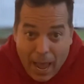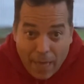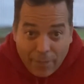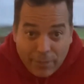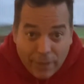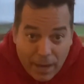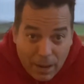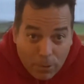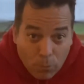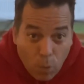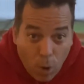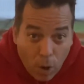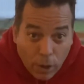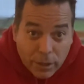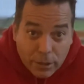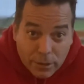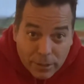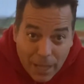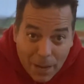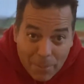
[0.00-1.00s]
And then while
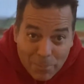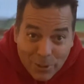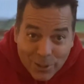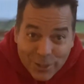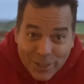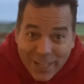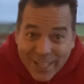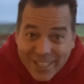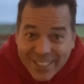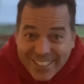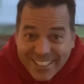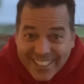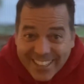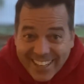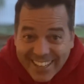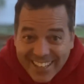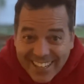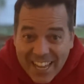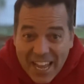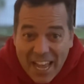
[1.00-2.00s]
you're in that position,